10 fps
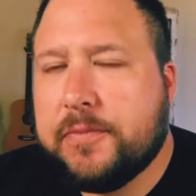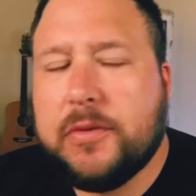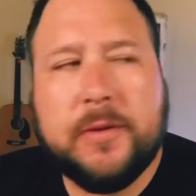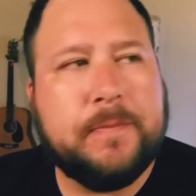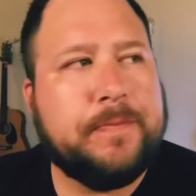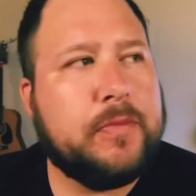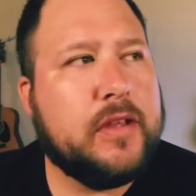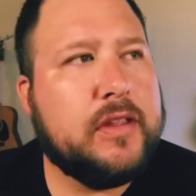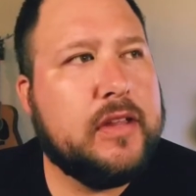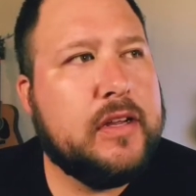Hmm.
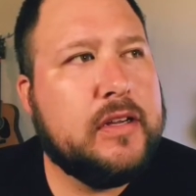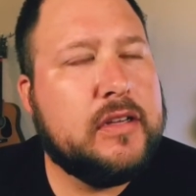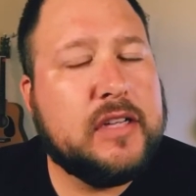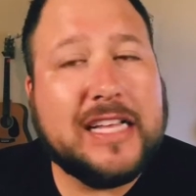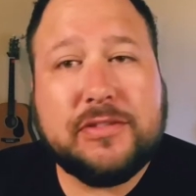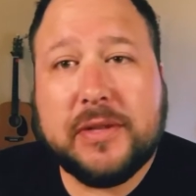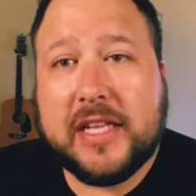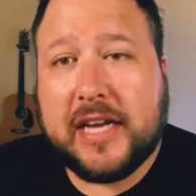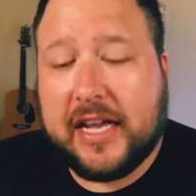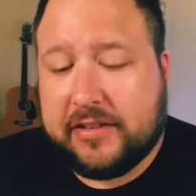That's
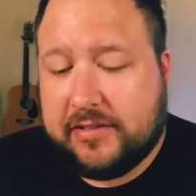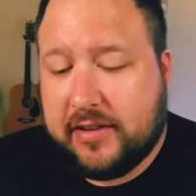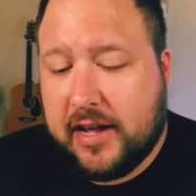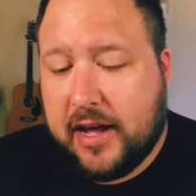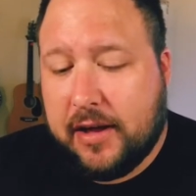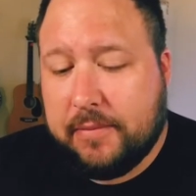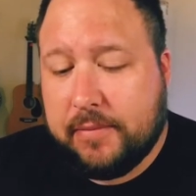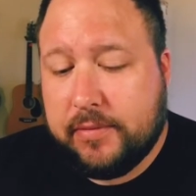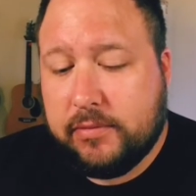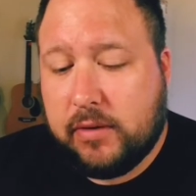really nice. Um,
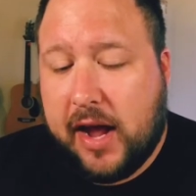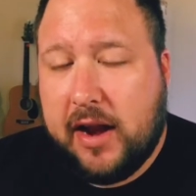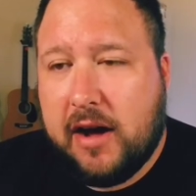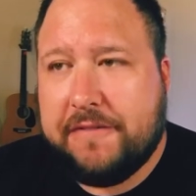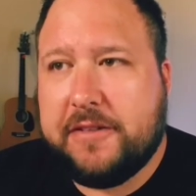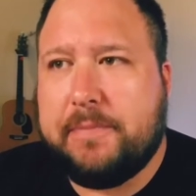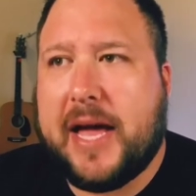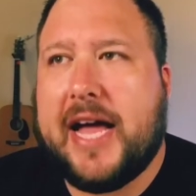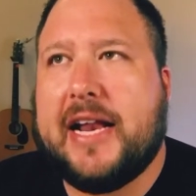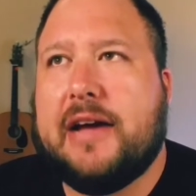right off the
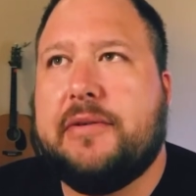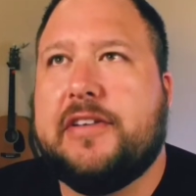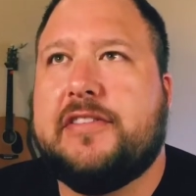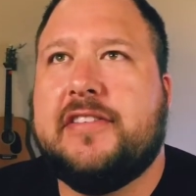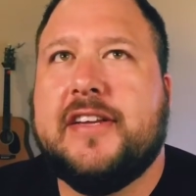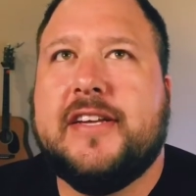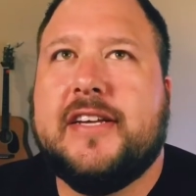bat, I was